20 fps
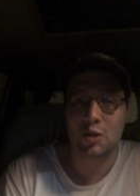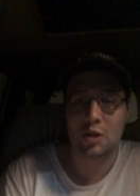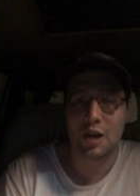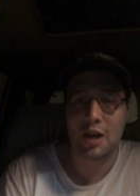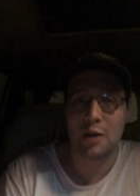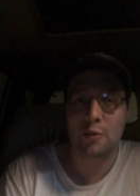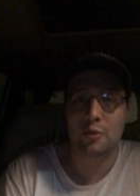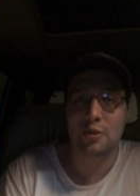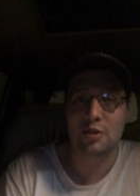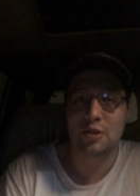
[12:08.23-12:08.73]

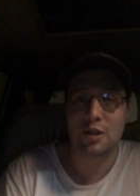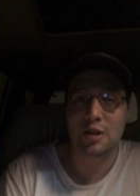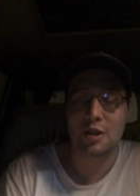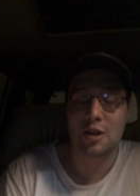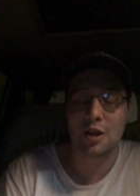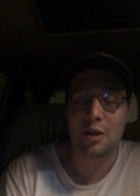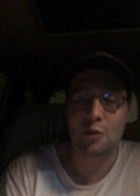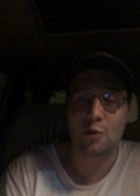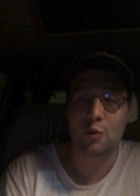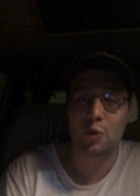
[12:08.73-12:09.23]
I will see
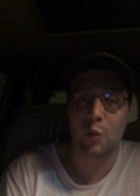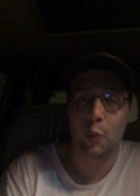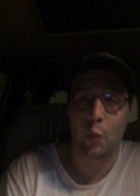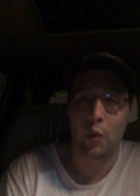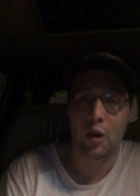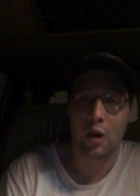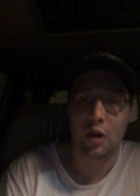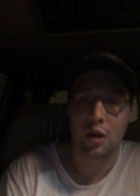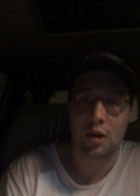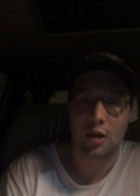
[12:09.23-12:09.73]
y'all
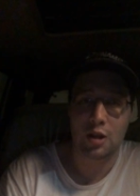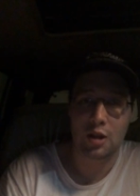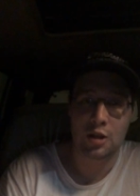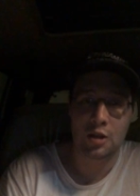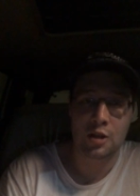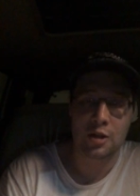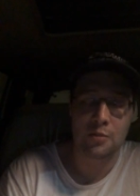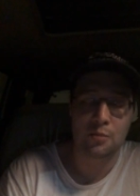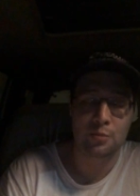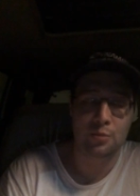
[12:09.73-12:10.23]

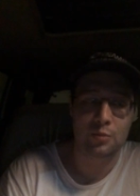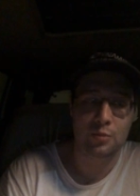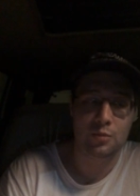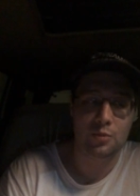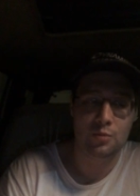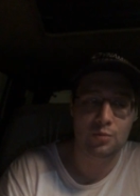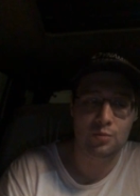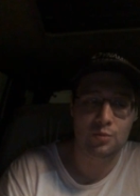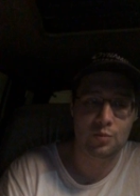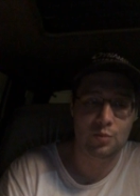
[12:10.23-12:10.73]

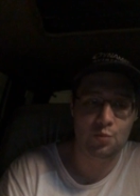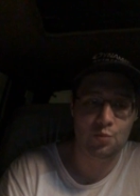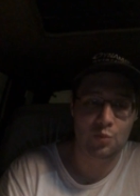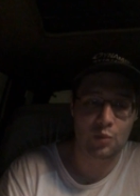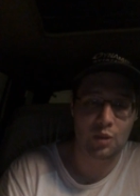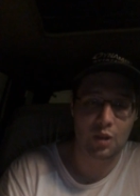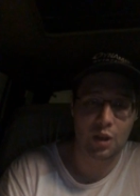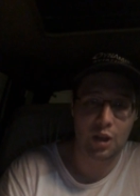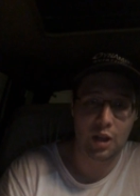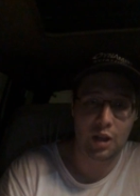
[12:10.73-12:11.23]

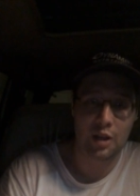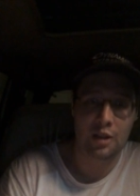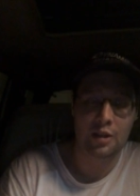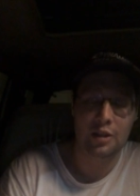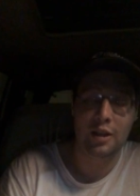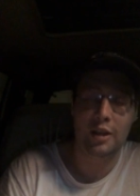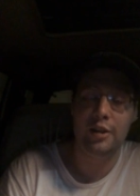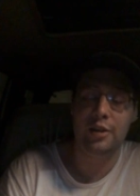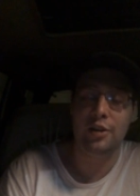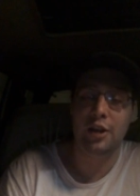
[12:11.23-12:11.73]
at a
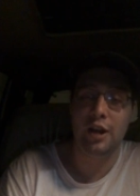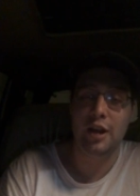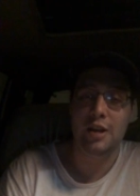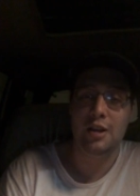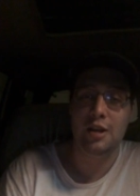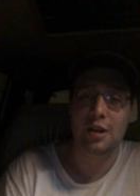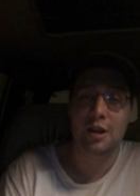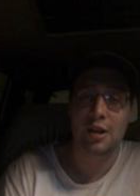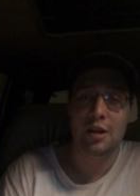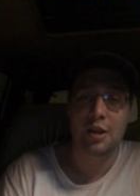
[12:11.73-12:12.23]
later date,
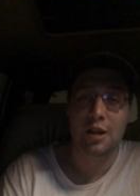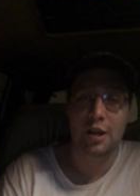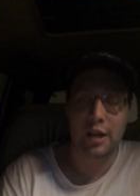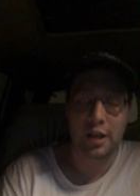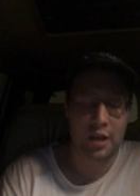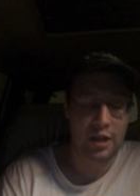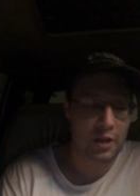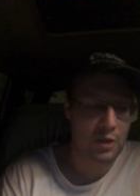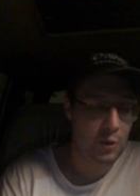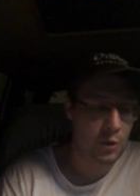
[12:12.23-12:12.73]

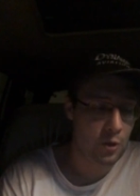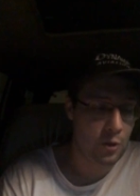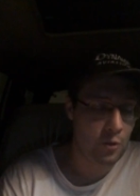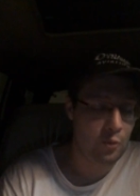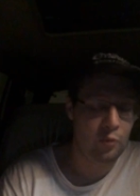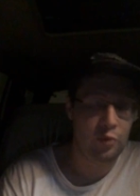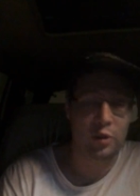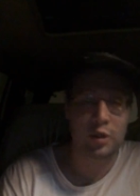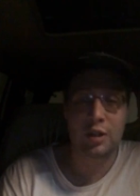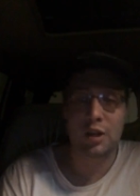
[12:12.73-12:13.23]
and
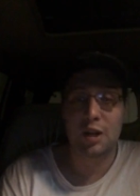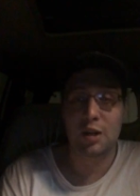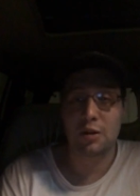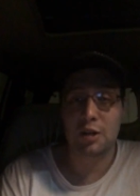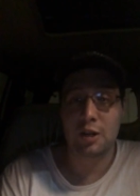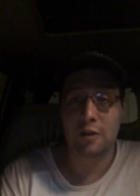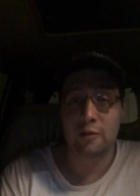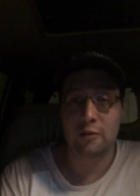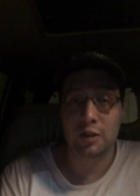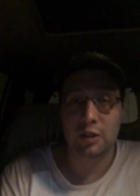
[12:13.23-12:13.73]
hopefully I'll
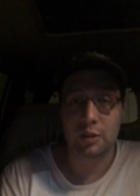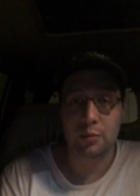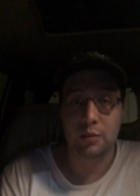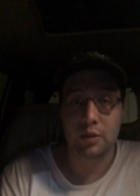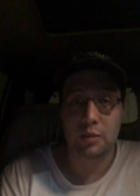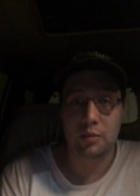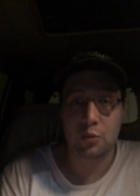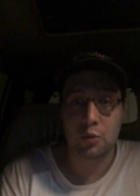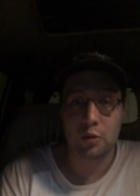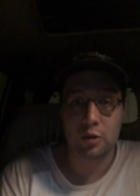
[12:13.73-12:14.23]
have a little bit
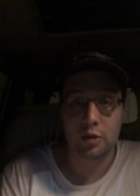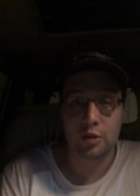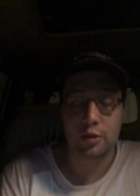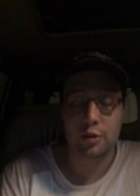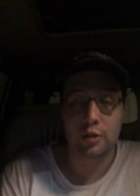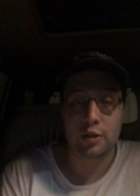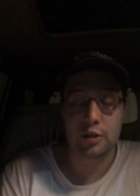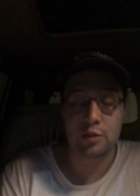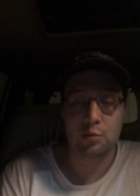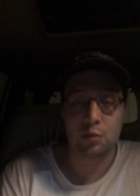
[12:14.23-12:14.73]
more to
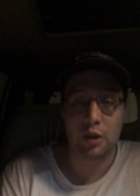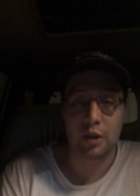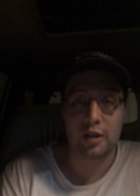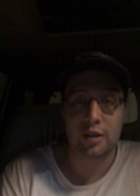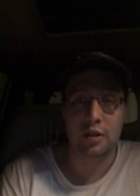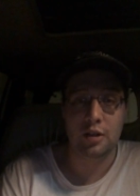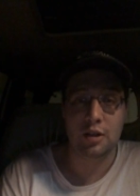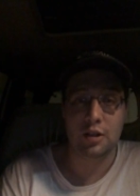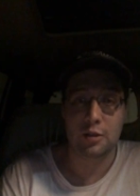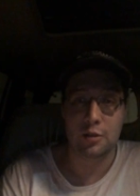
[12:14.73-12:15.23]
explain
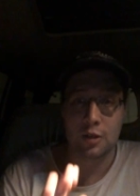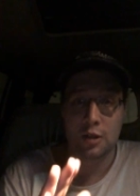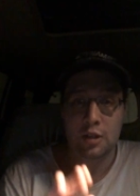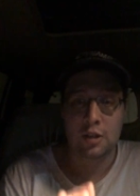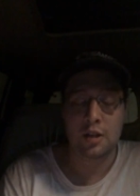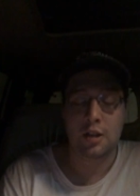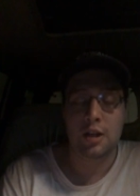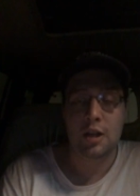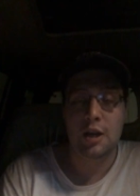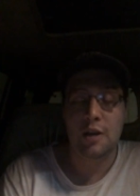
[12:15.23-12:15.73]
on
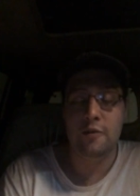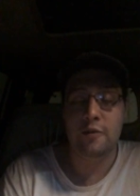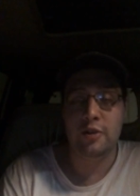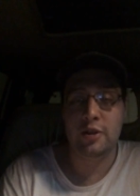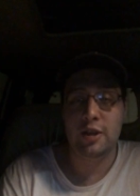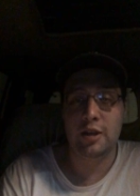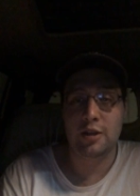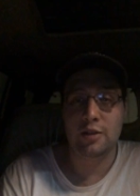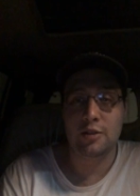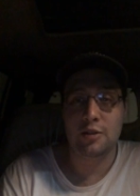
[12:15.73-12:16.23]

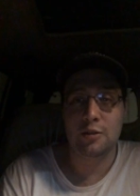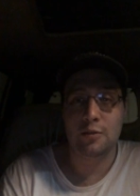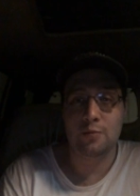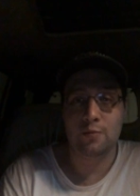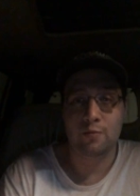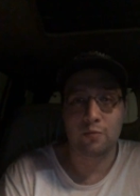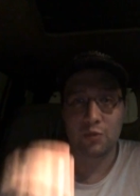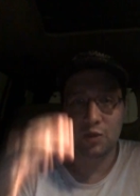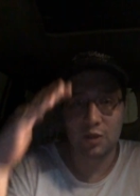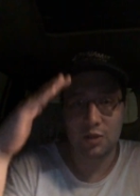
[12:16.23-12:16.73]
everything. So
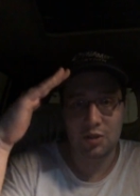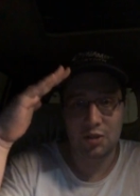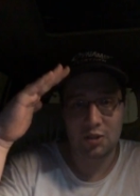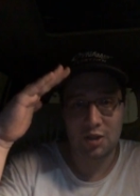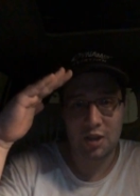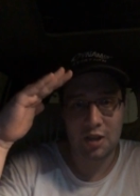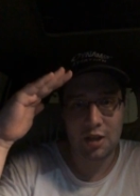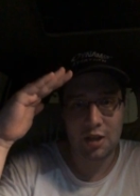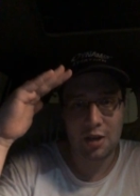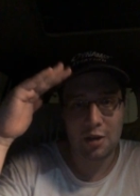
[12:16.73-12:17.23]
see
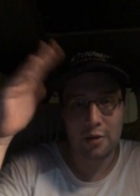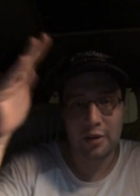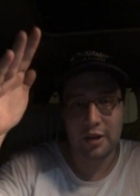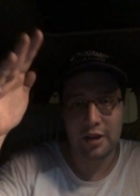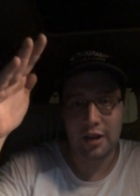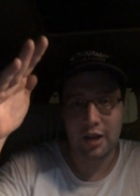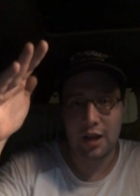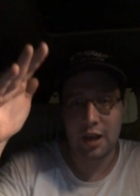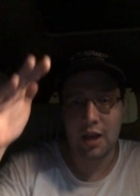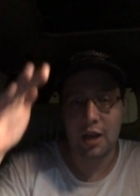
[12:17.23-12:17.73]
y'all
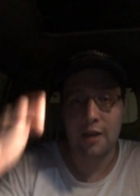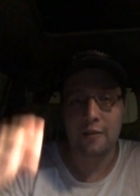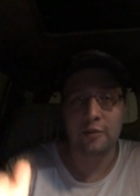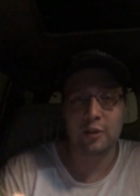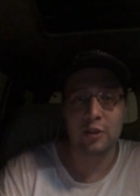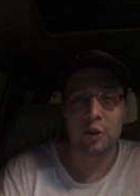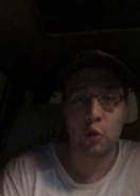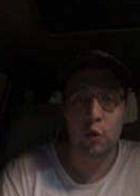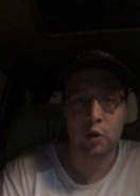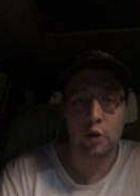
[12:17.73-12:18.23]
and have a
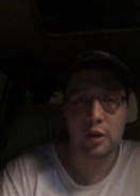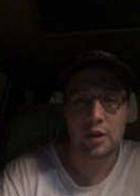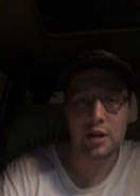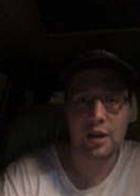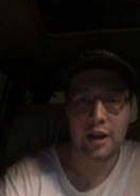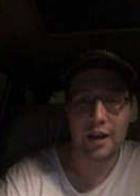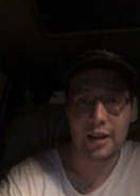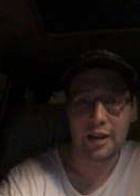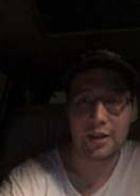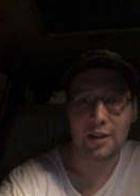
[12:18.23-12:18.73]
good
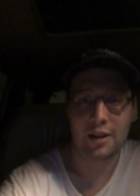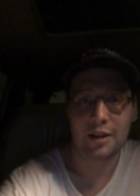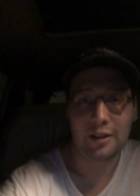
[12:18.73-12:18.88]
night.